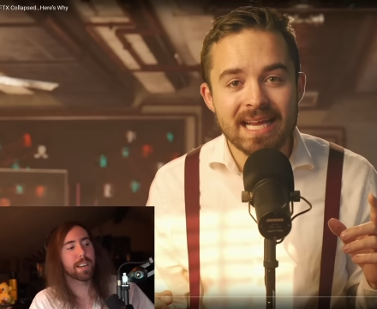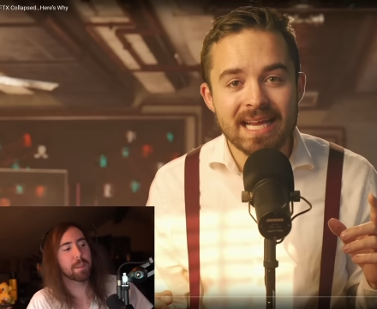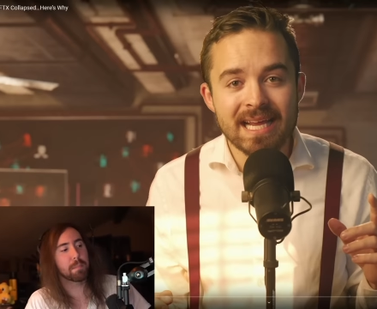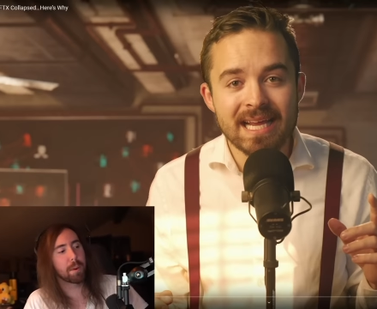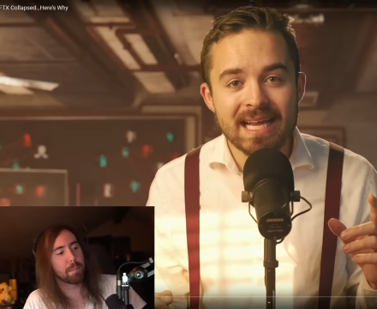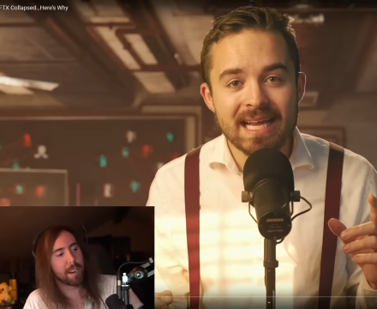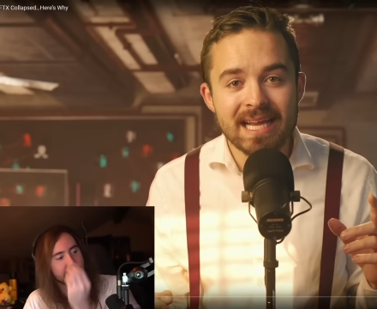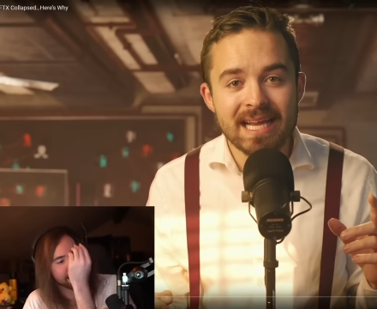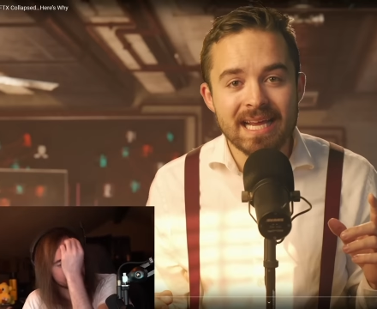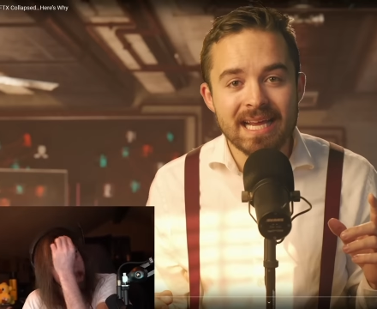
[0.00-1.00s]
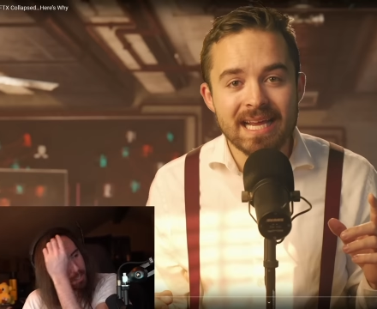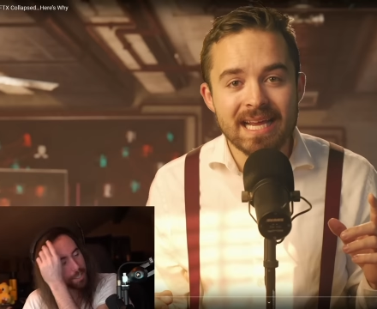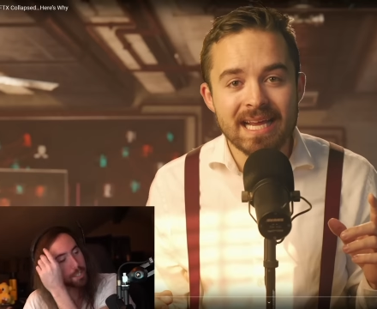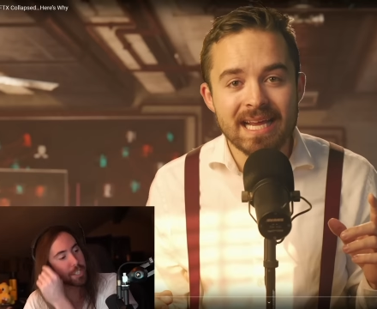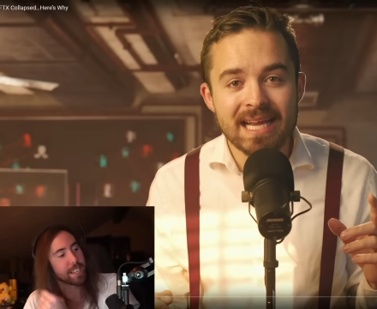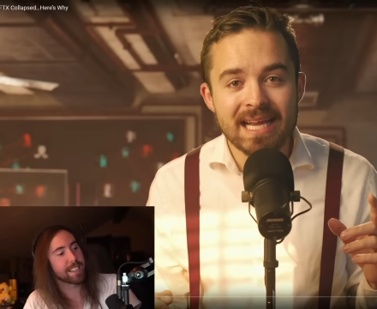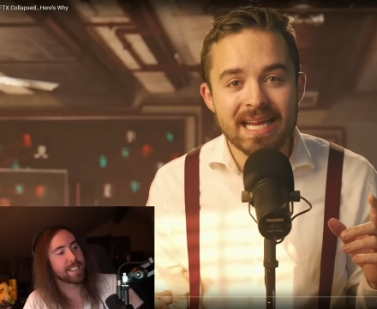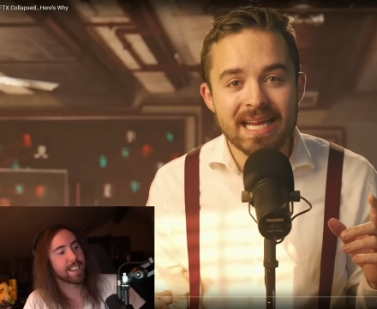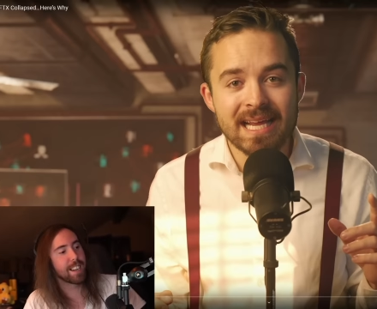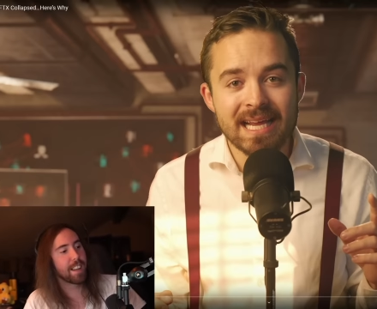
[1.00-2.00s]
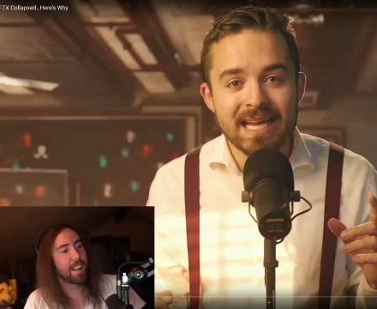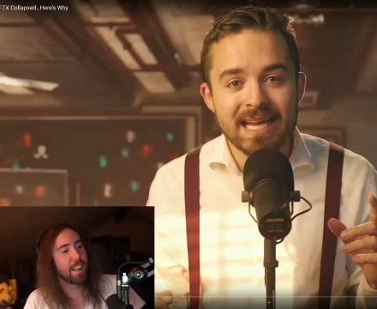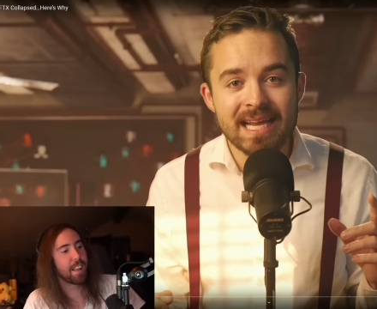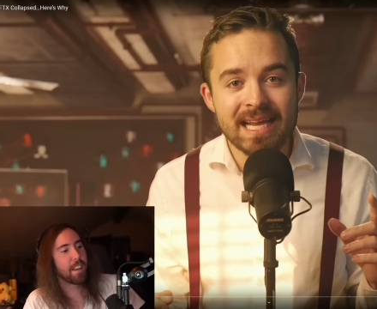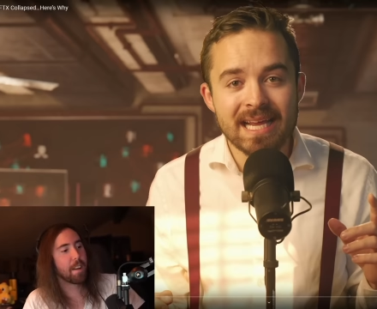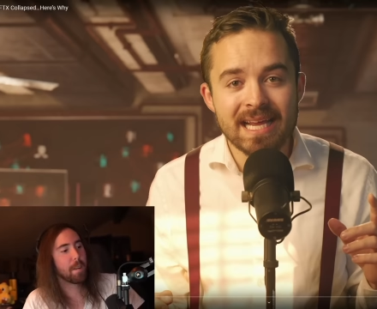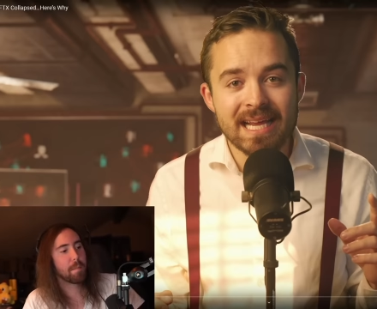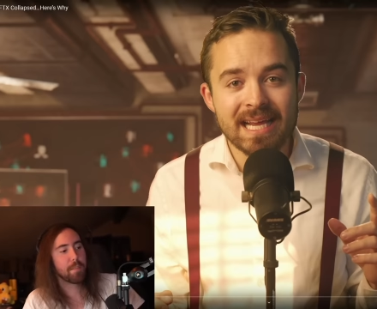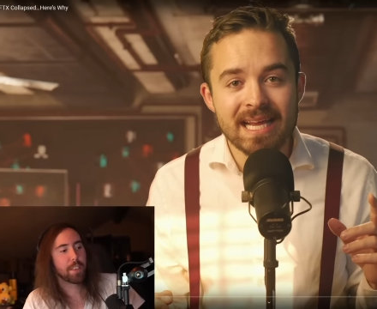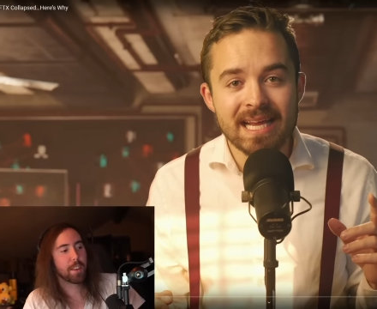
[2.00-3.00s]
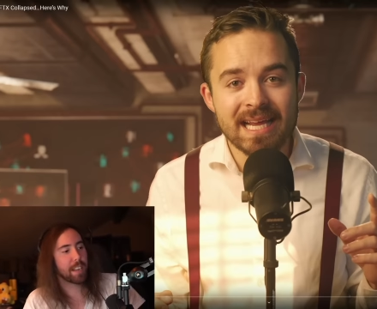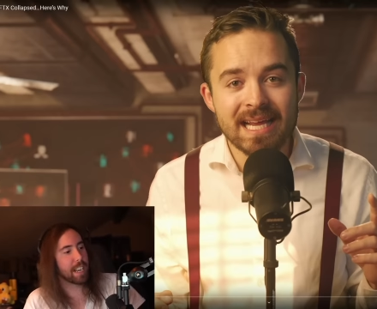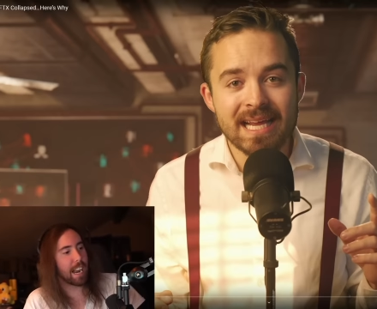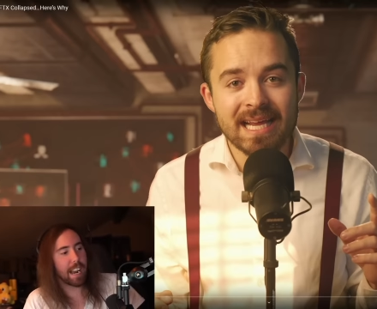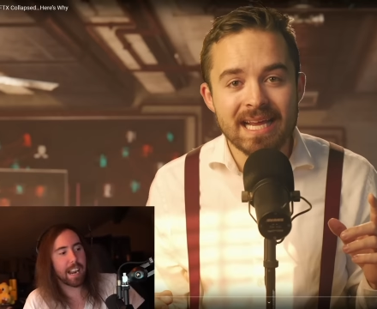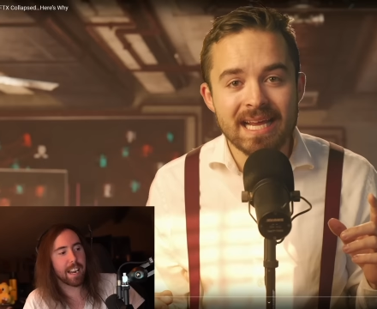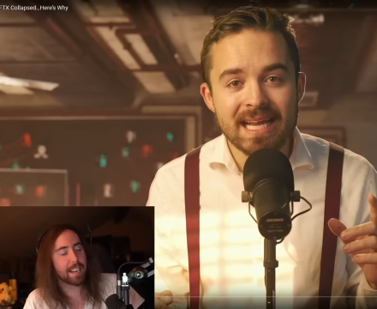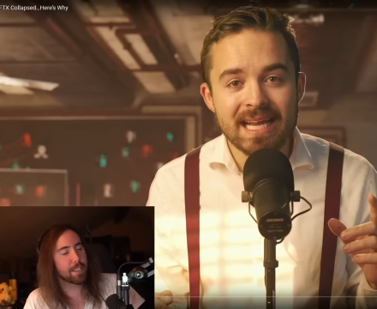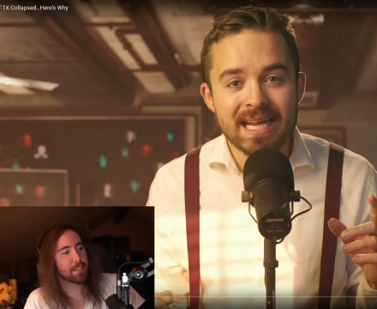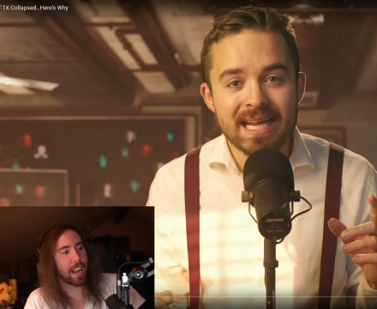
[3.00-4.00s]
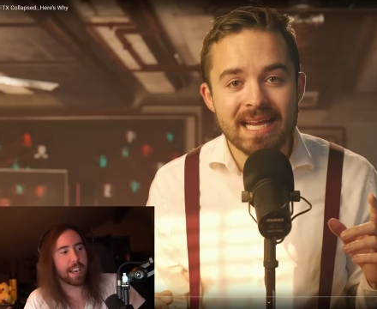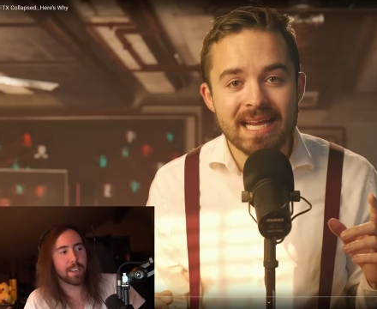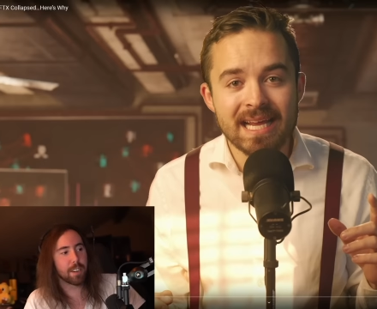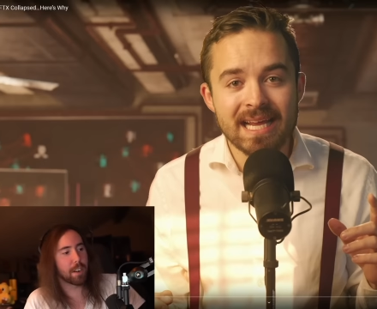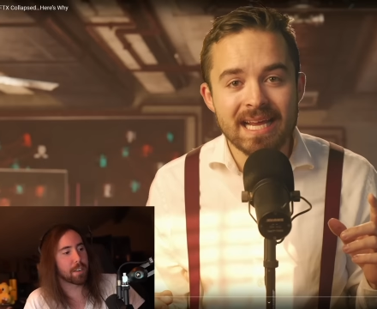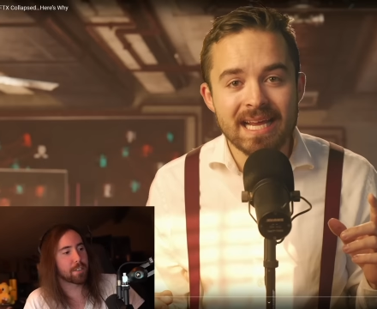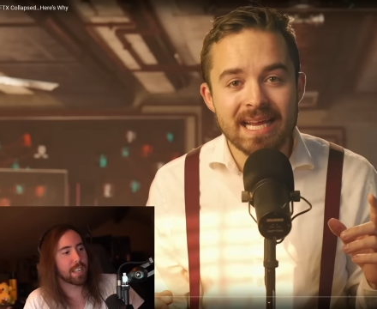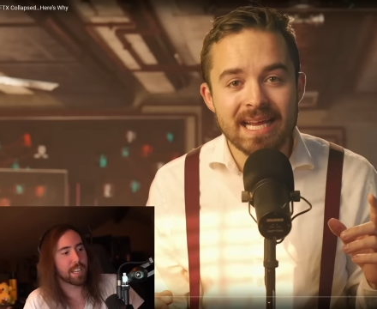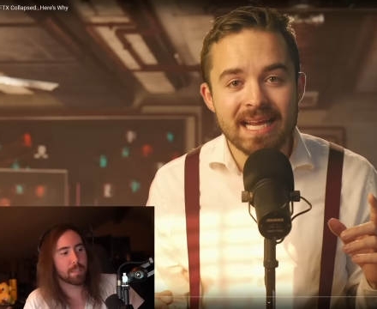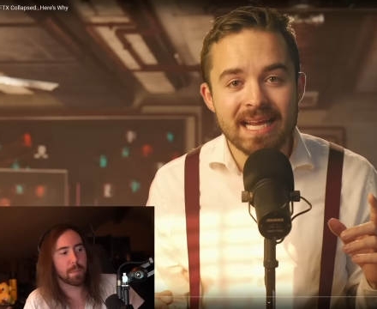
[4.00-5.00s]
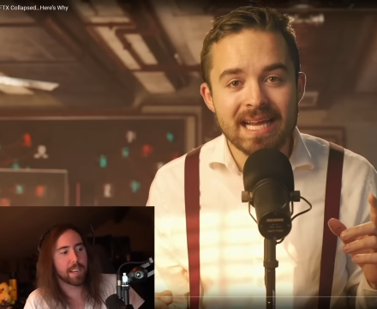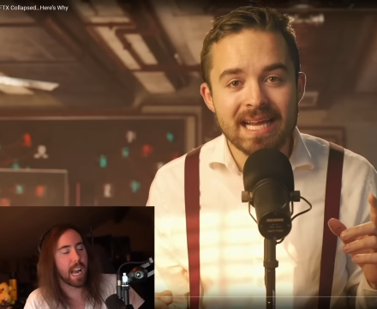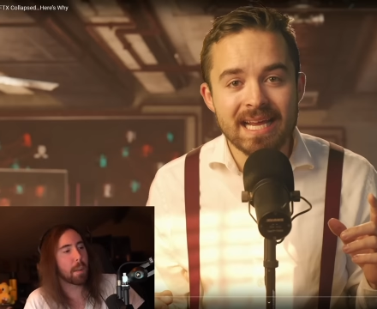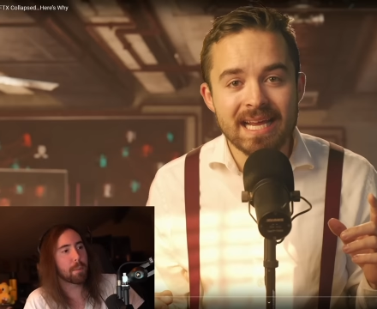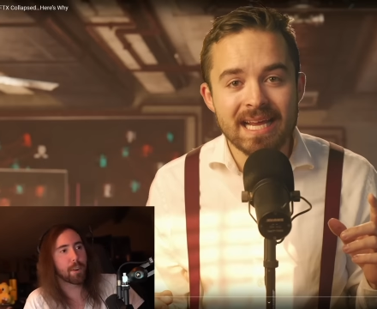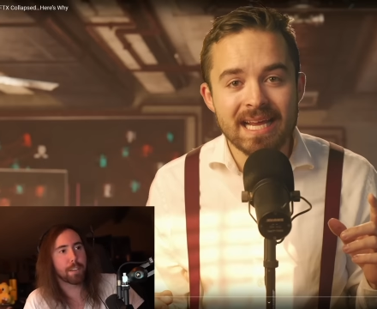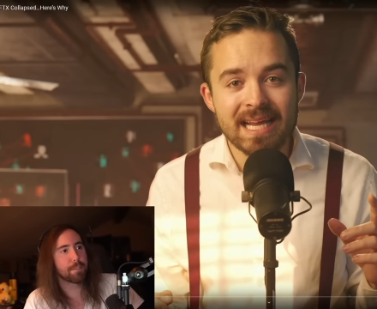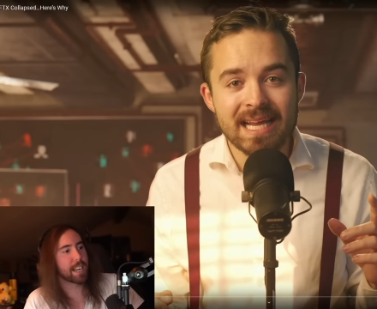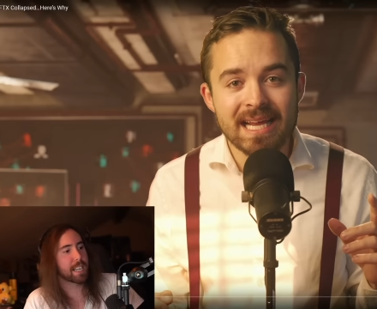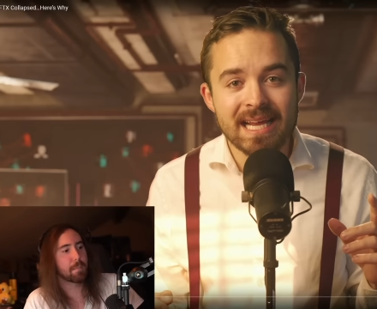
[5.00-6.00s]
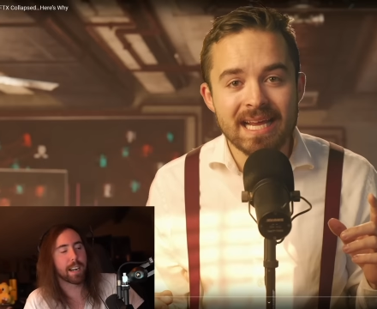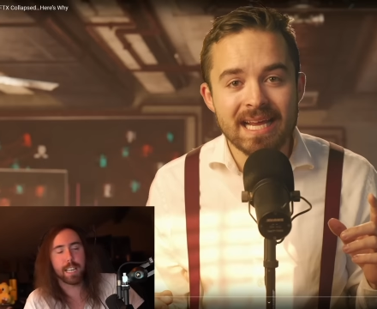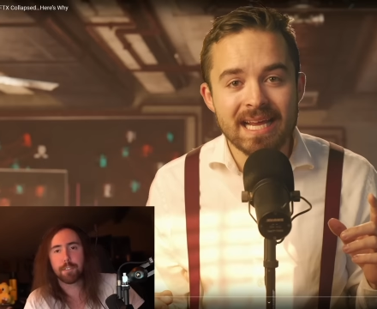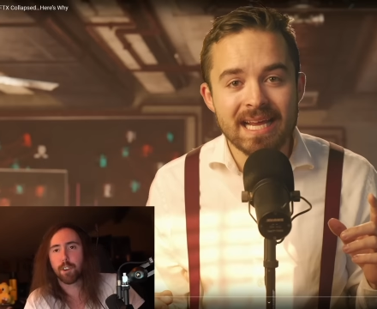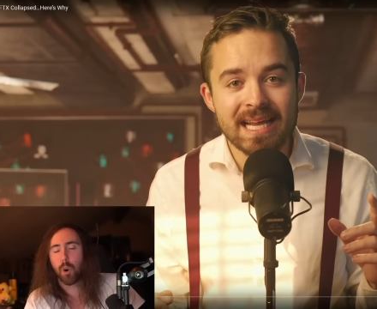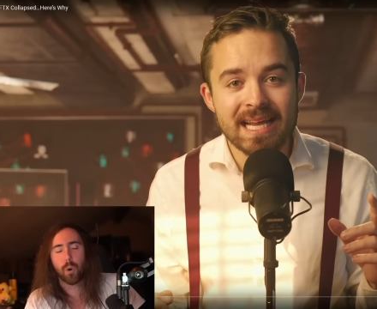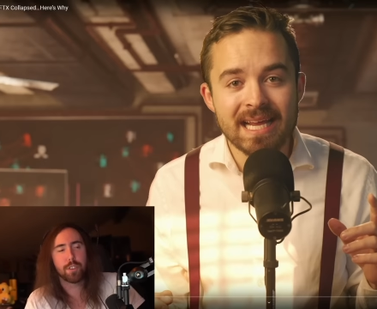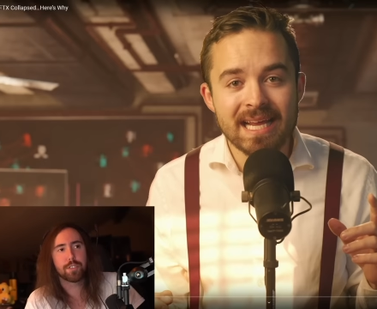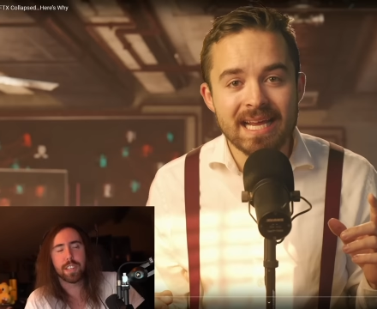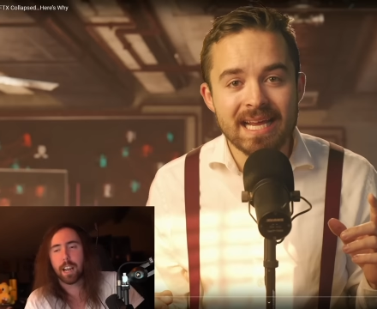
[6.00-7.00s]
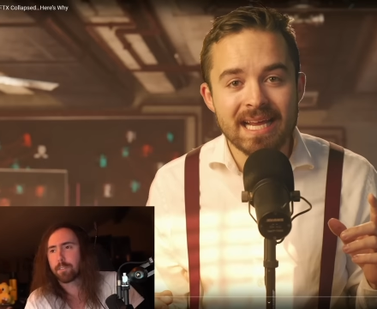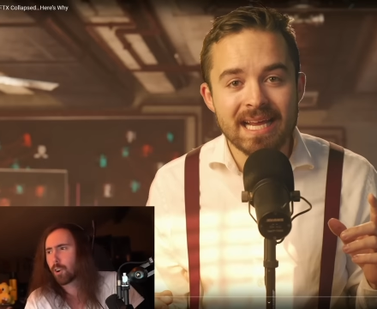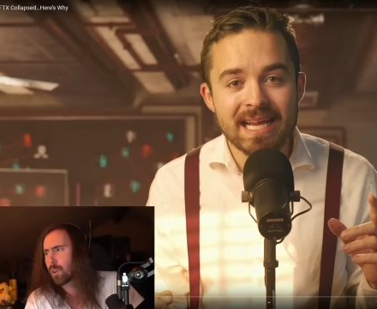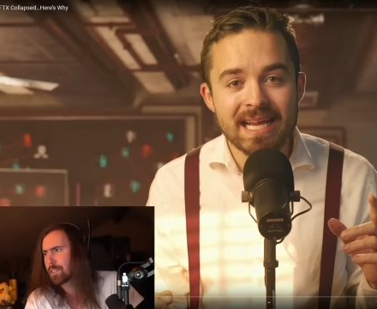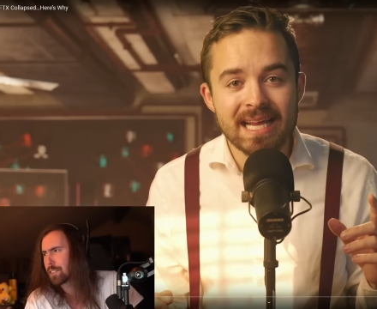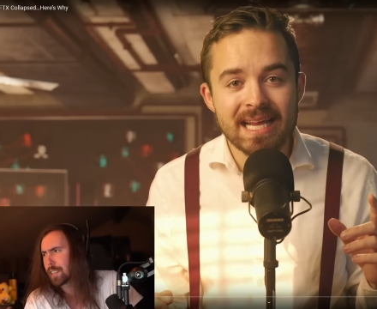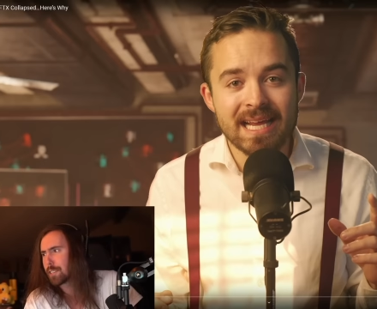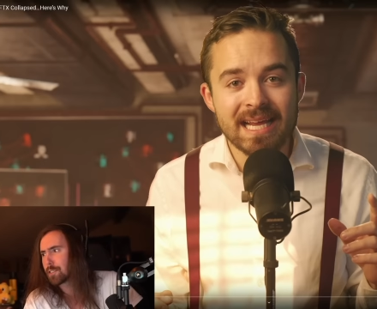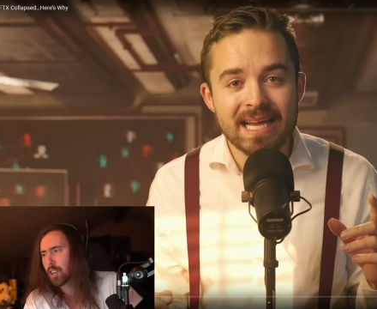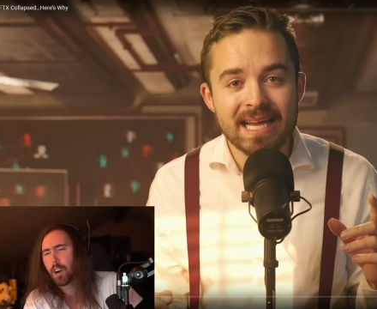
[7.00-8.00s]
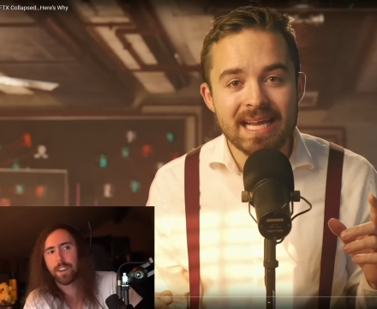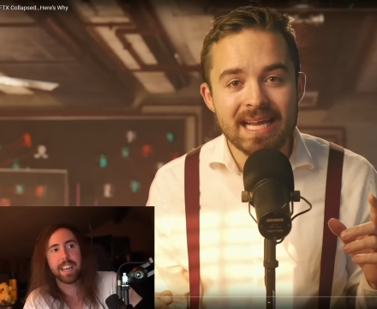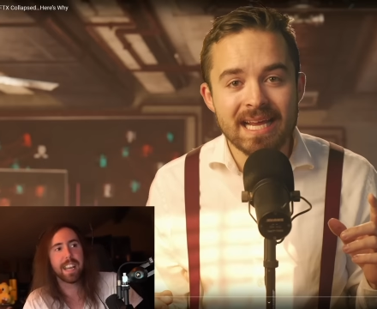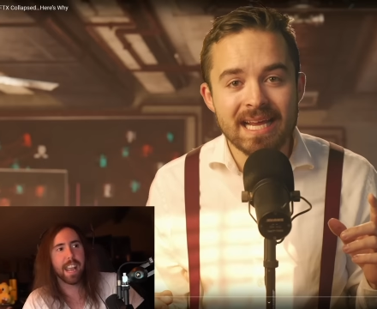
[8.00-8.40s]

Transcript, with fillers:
Speaker 1: put money into this shit? Like I, I just I don't understand. It's monopoly fucking money. Of course it of course it's insolvent.